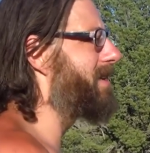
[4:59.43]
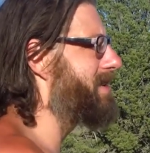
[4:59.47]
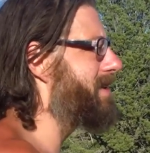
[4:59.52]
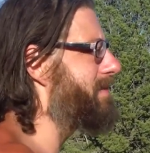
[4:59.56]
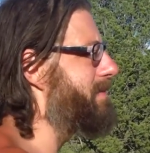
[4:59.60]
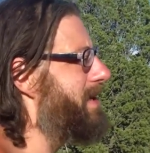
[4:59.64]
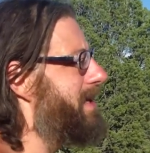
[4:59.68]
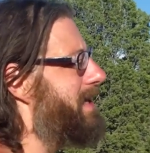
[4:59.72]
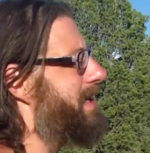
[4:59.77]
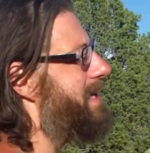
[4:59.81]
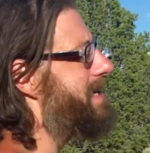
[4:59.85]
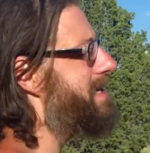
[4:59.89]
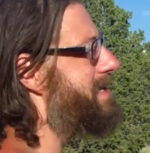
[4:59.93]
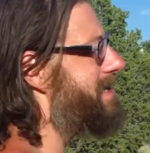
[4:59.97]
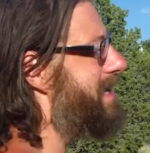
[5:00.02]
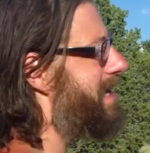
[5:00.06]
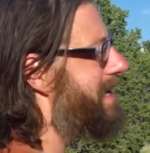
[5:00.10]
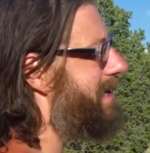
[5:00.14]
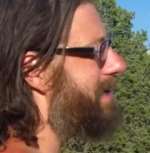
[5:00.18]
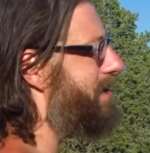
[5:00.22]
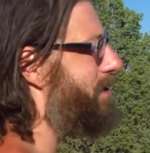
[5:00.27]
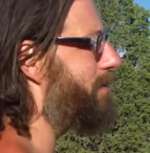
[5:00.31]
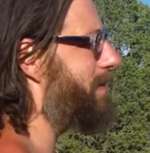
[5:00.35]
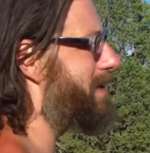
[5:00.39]
ultimately is
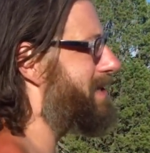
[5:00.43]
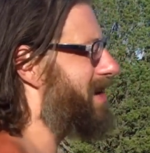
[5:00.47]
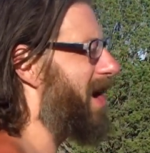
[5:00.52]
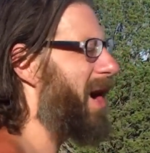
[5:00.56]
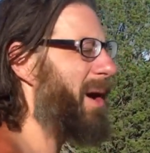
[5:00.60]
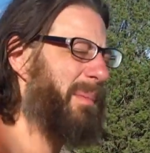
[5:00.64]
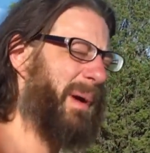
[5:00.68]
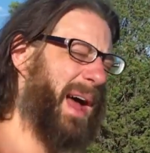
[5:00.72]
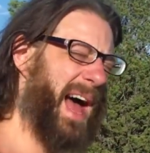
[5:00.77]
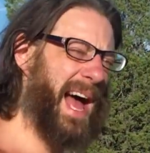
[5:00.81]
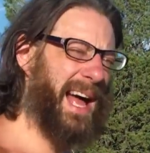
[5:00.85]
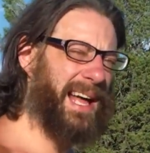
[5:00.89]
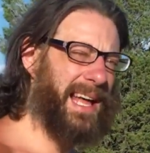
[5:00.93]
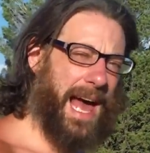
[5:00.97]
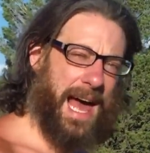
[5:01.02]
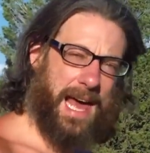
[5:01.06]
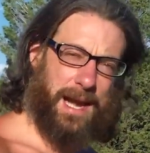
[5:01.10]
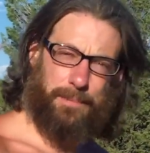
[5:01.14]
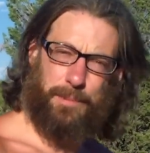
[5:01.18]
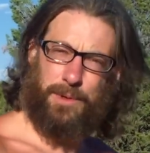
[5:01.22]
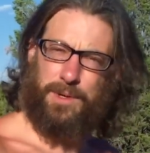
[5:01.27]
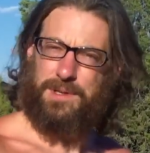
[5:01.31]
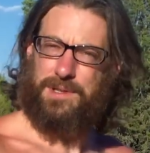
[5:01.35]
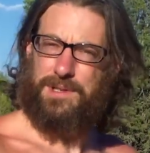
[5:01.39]
that humans are pack
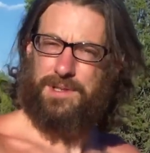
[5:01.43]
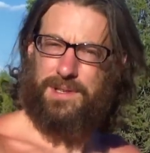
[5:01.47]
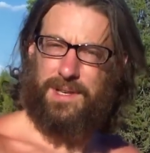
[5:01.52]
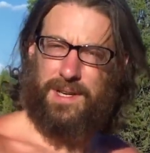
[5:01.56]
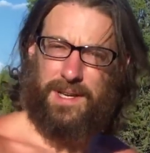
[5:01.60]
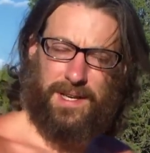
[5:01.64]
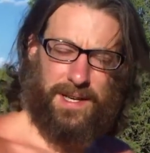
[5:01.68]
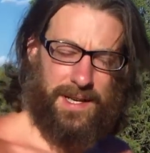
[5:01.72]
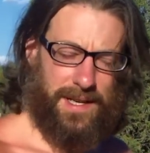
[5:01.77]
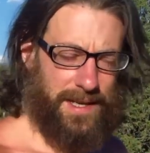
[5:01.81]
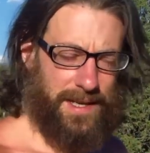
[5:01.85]
animals.